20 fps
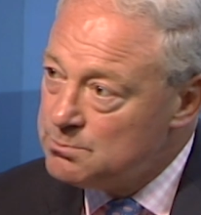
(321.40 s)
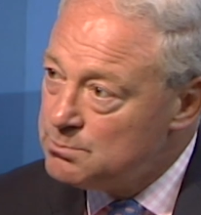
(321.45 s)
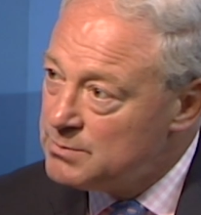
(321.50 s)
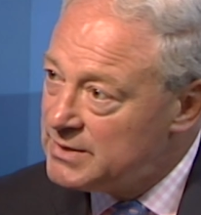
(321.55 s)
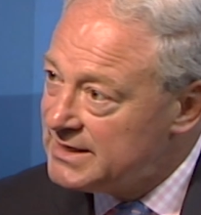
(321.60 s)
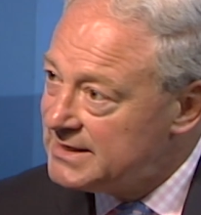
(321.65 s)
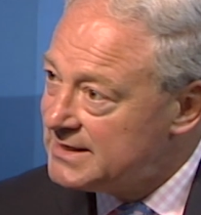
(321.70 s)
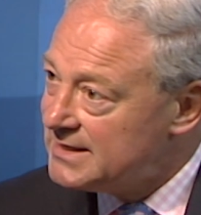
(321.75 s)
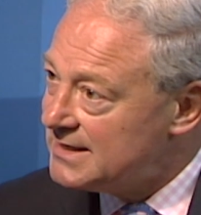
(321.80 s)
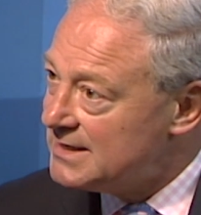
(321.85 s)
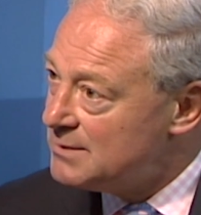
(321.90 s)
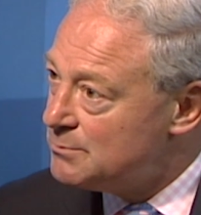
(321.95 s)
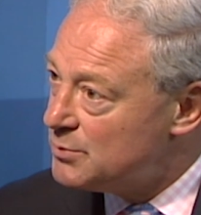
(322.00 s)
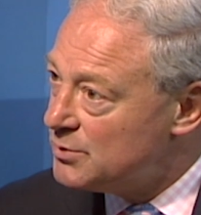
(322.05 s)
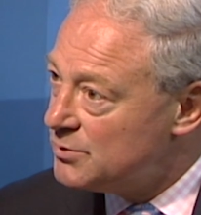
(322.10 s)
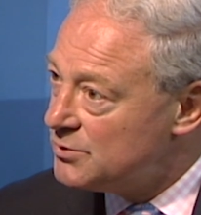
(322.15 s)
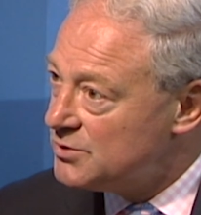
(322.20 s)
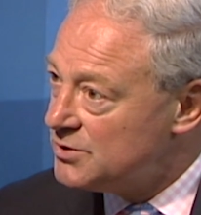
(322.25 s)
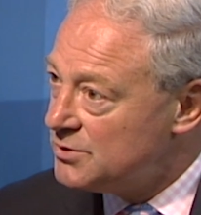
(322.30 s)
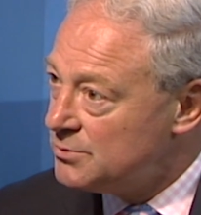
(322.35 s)
immediately
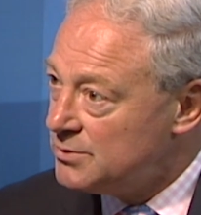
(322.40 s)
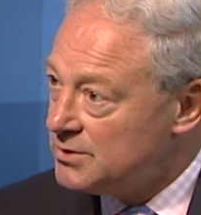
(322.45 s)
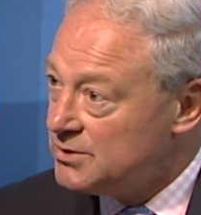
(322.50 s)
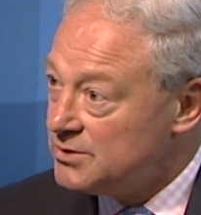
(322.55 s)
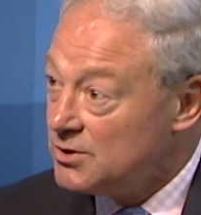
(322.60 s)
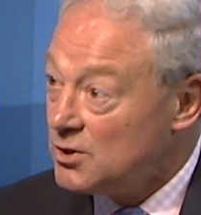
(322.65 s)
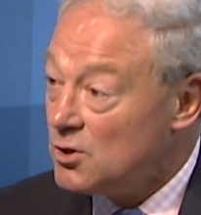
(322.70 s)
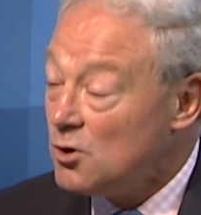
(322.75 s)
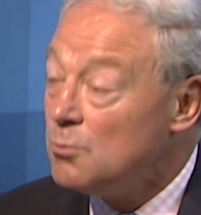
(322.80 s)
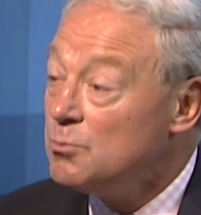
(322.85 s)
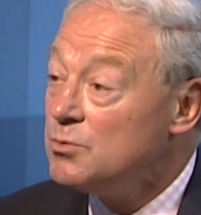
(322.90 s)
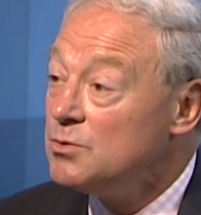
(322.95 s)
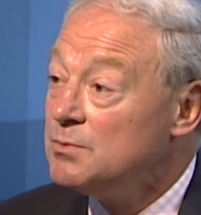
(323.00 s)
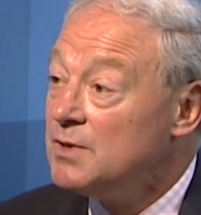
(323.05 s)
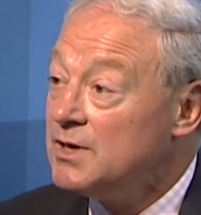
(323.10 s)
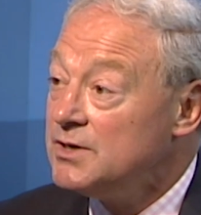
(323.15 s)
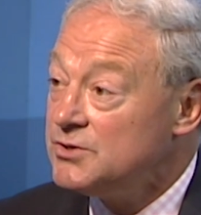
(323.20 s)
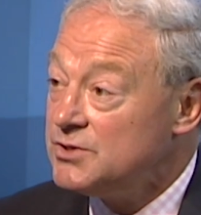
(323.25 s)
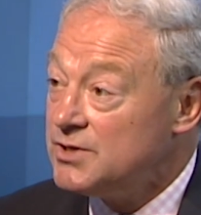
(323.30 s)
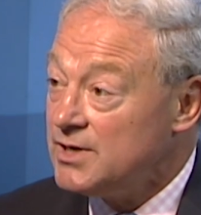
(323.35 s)
puts you into
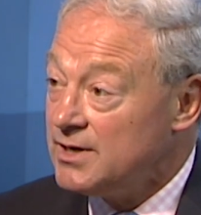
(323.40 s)
compromised